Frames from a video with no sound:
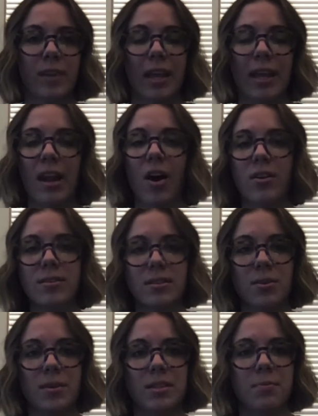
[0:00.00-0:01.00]
And
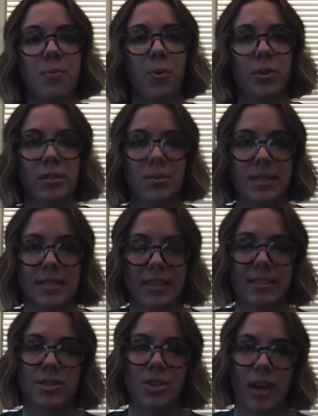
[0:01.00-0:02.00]
also, it's important to assess
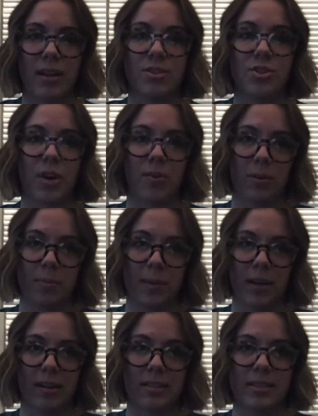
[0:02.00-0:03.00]
the child's general
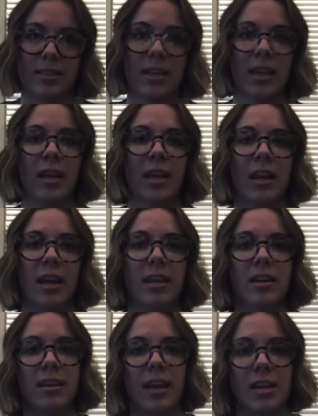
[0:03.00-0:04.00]
appearance.
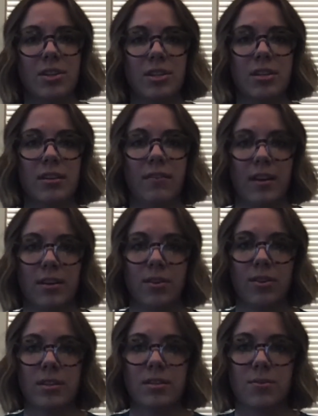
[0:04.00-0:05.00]
Indication of
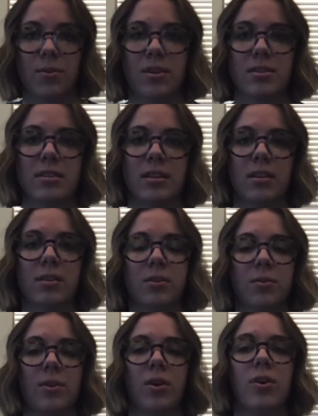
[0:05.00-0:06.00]
endocrine disorders
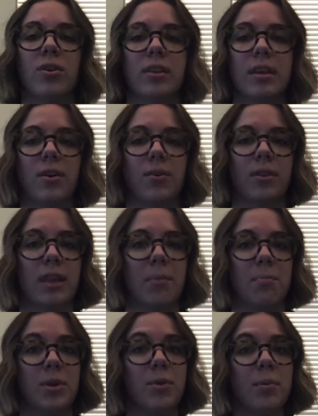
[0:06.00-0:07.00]
include early or
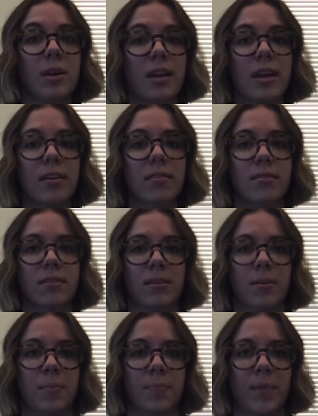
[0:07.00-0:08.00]
late puberty,
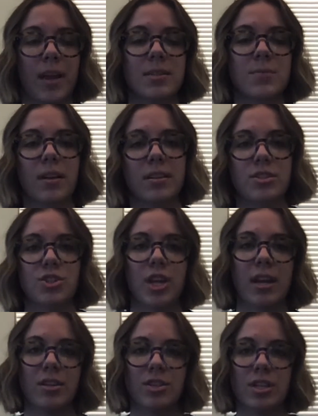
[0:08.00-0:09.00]
as well as
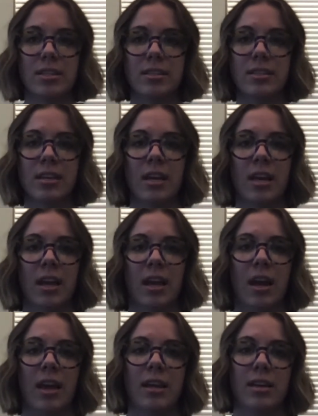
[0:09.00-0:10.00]
changes
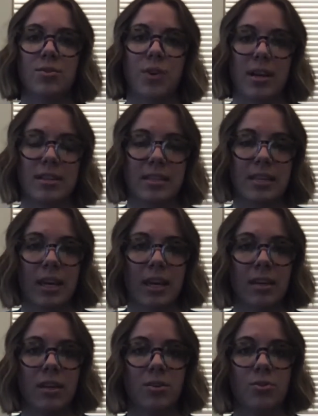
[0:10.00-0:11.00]
in dry
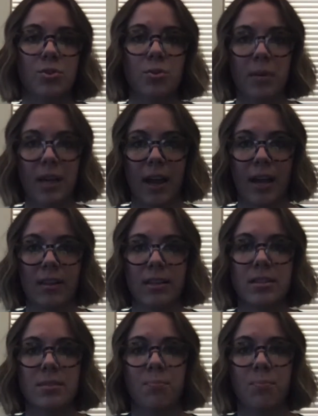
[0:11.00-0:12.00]
skin, drooping
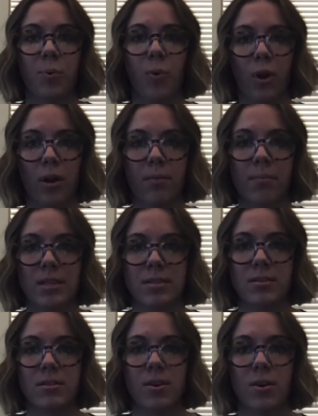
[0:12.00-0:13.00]
eyelids, poor
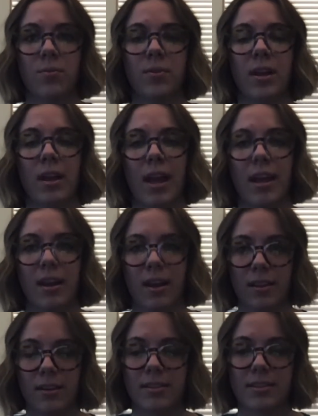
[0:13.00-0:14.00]
muscle tone, and
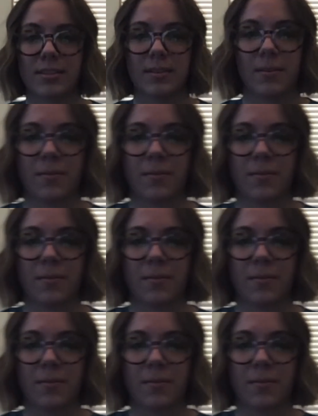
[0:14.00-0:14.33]
others.